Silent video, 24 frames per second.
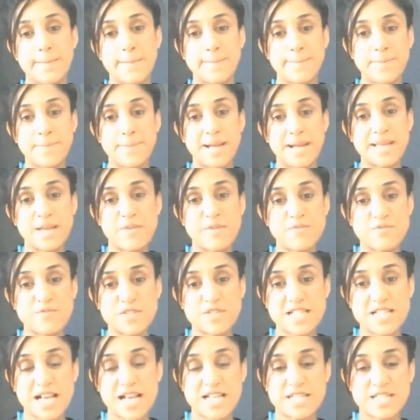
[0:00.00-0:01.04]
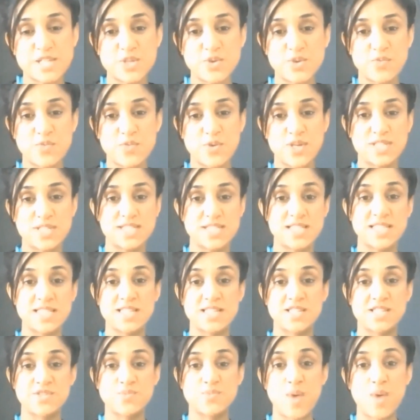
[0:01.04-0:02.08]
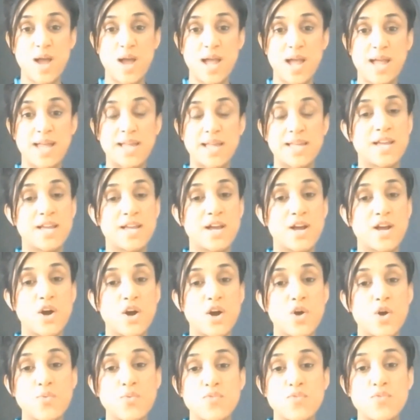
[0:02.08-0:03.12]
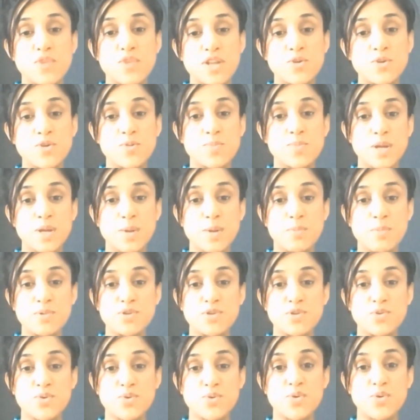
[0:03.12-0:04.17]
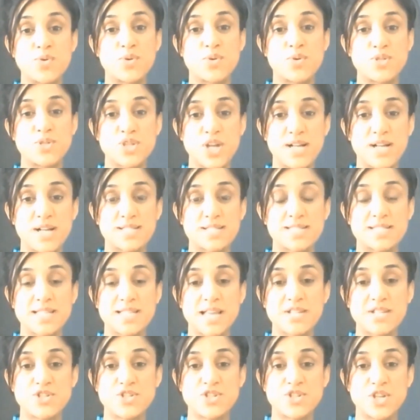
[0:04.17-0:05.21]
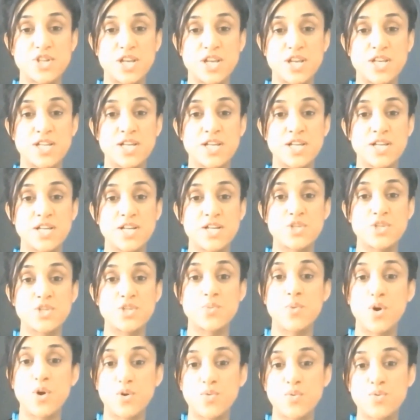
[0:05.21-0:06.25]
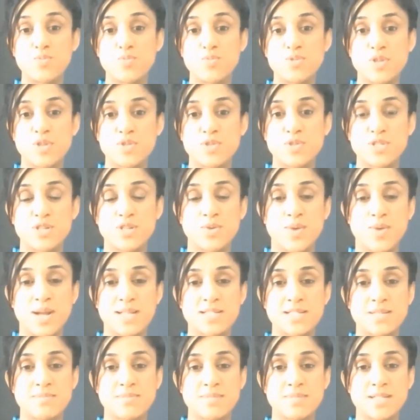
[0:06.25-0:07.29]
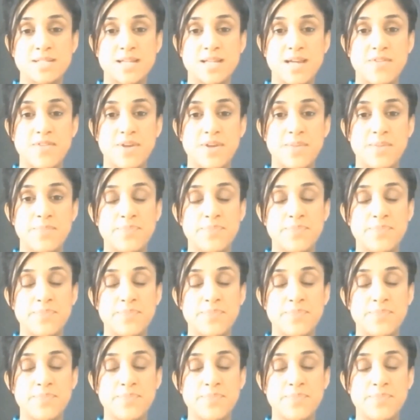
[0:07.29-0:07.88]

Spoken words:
By emphasizing your voice in this way, hopefully you'll be able to draw your child's attention to what groups those two items together.